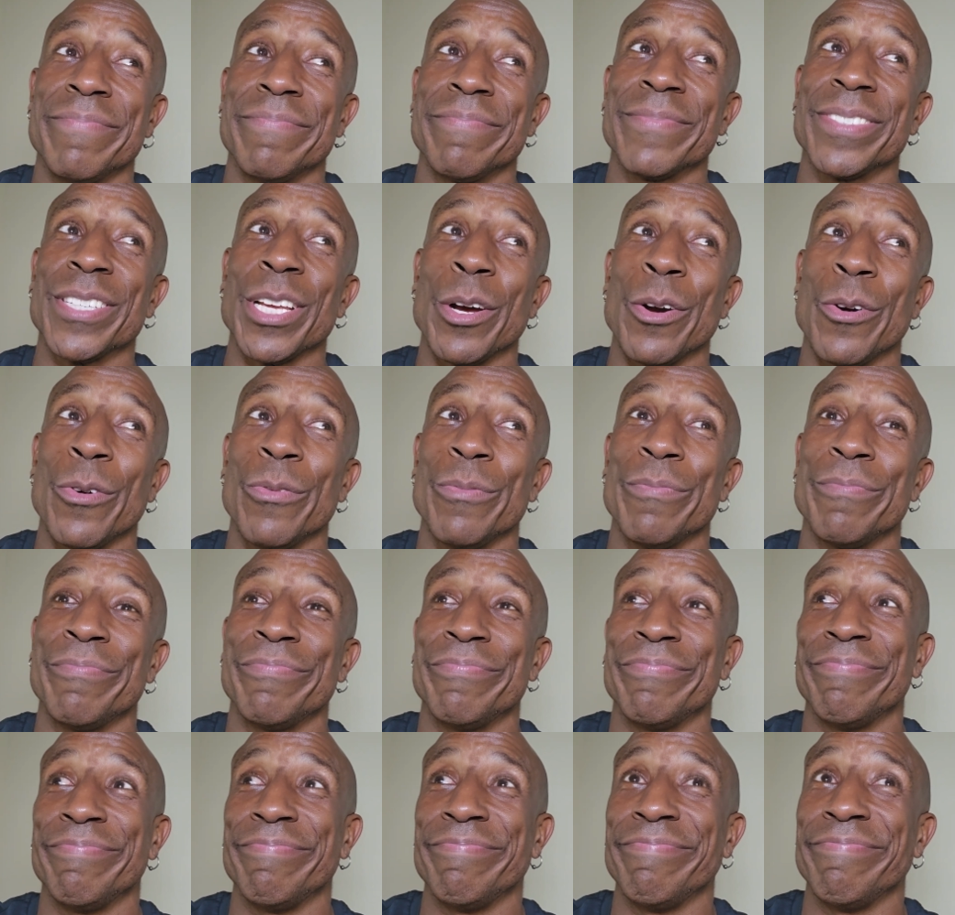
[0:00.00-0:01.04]
So,
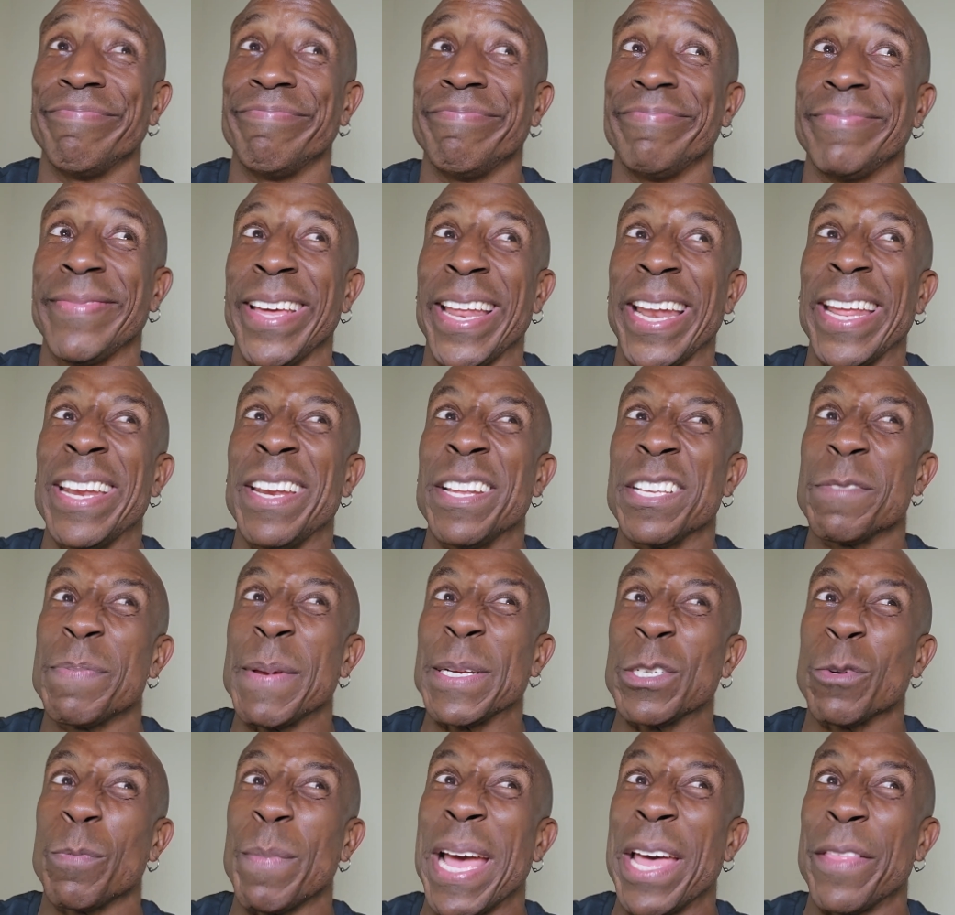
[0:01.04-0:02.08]
and I need a
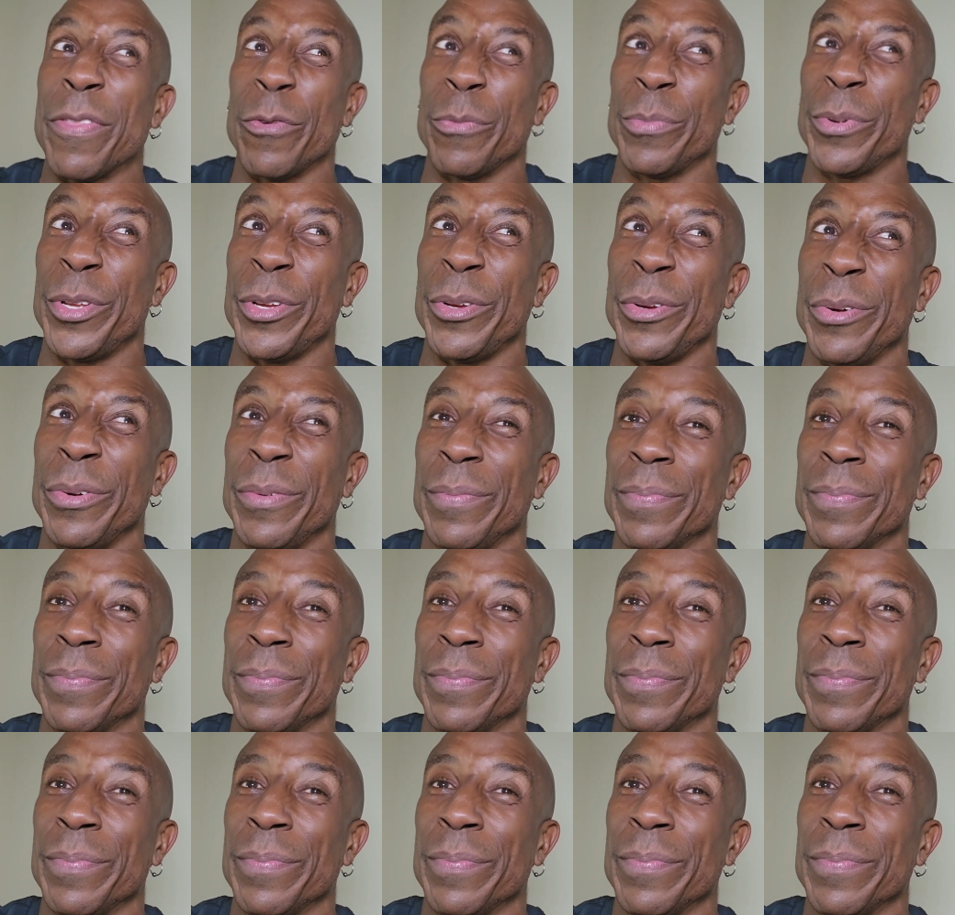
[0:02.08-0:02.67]
special bathroom too.